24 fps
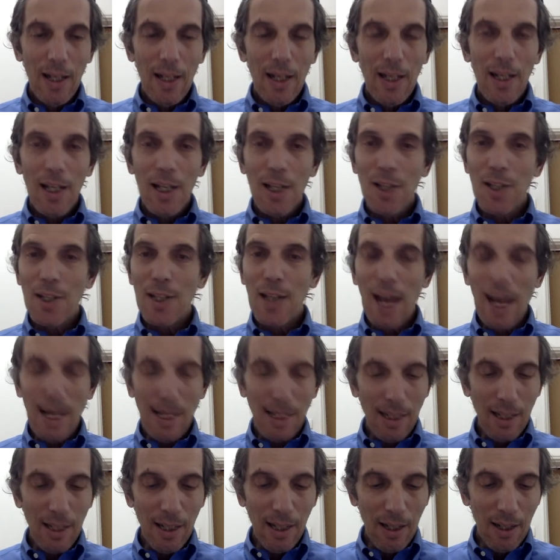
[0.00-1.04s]
is not
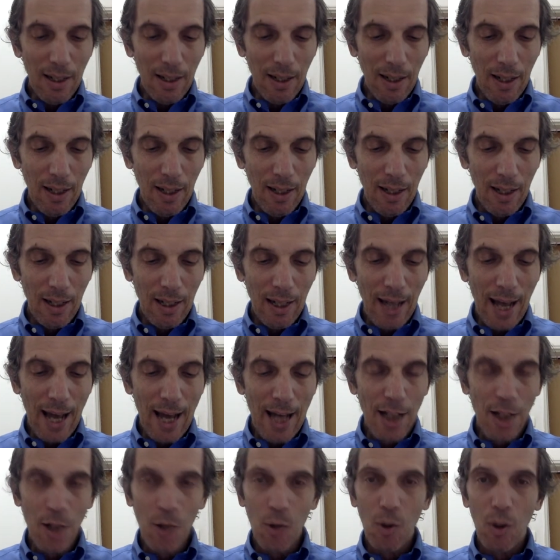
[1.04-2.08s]
a, a
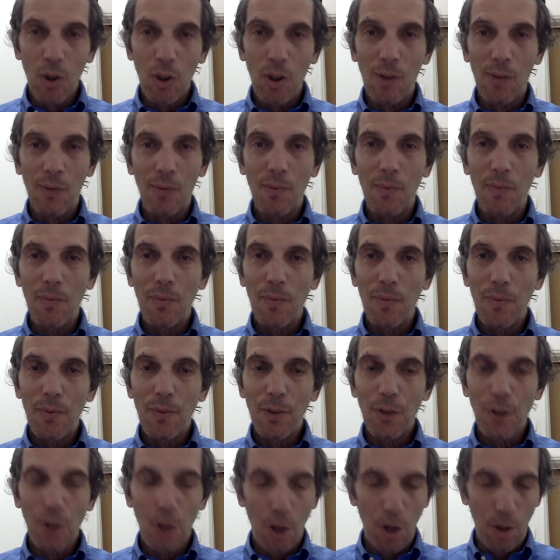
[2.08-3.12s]
casual
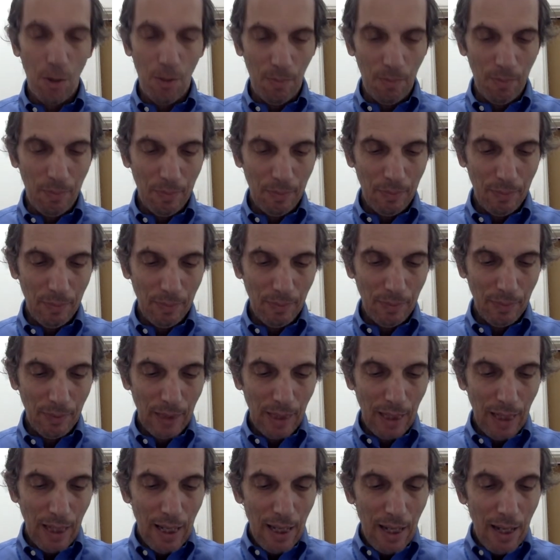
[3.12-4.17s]
term.
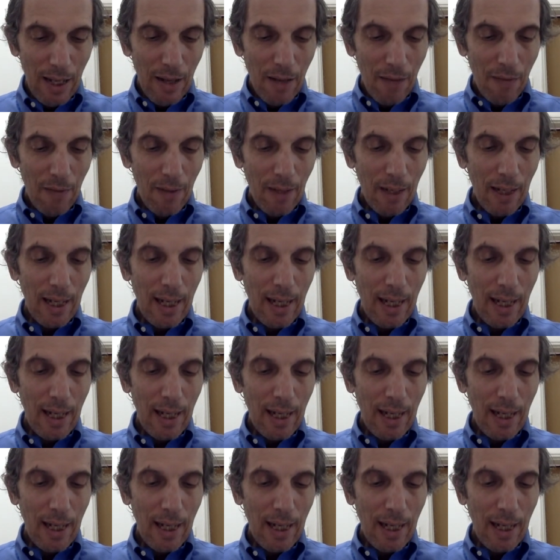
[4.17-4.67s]
So